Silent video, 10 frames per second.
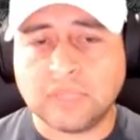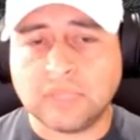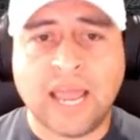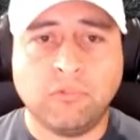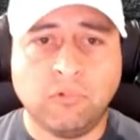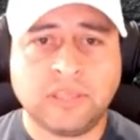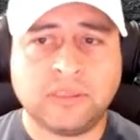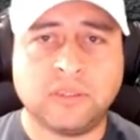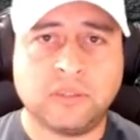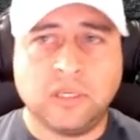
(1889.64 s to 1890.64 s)
And with
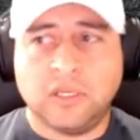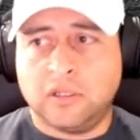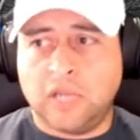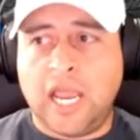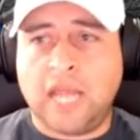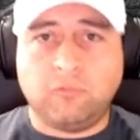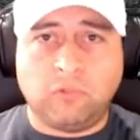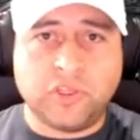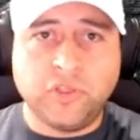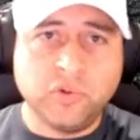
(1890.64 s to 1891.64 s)

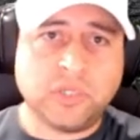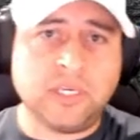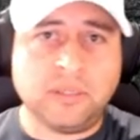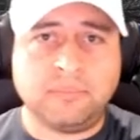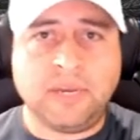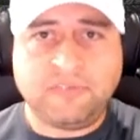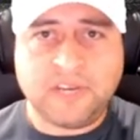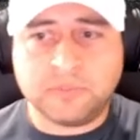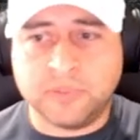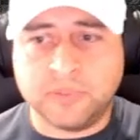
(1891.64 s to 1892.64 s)
nuking my
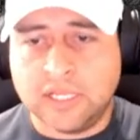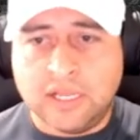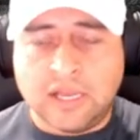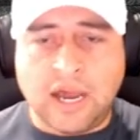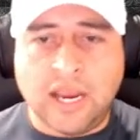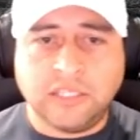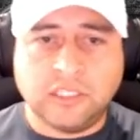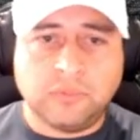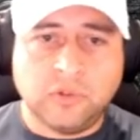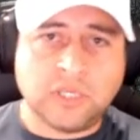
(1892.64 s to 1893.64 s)
Facebook, I ended
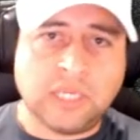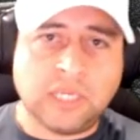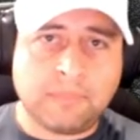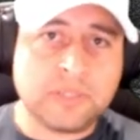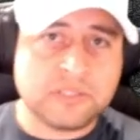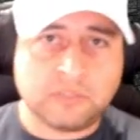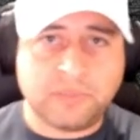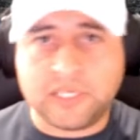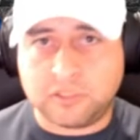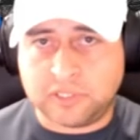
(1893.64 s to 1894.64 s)
up nuking my business
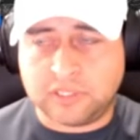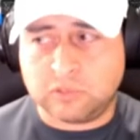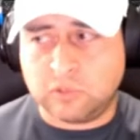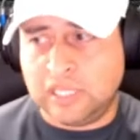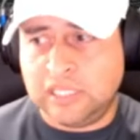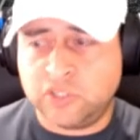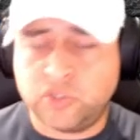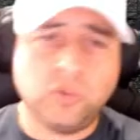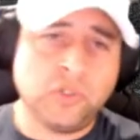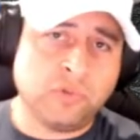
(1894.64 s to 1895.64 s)
pages with it as well. At least
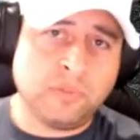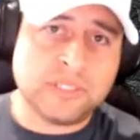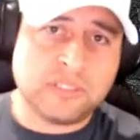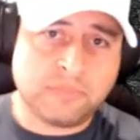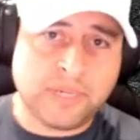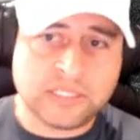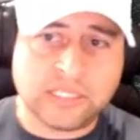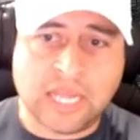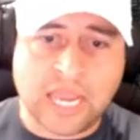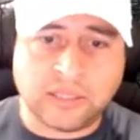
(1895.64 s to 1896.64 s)
2 or 3 business pages
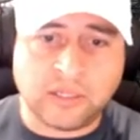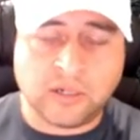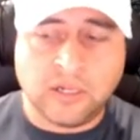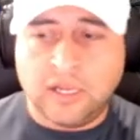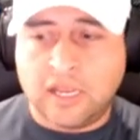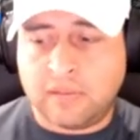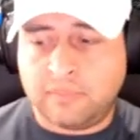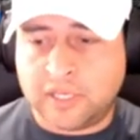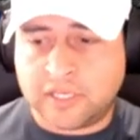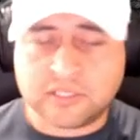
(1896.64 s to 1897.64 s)
that I had there and
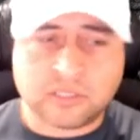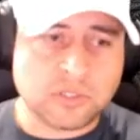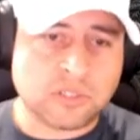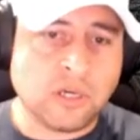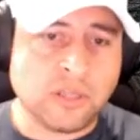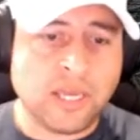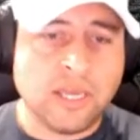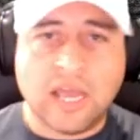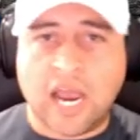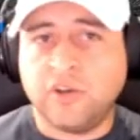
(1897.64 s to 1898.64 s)
my customers and all that.
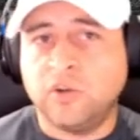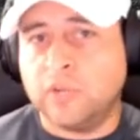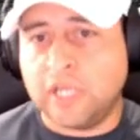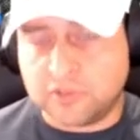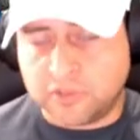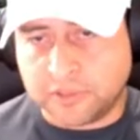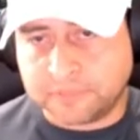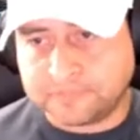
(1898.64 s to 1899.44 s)
I knew what I was doing.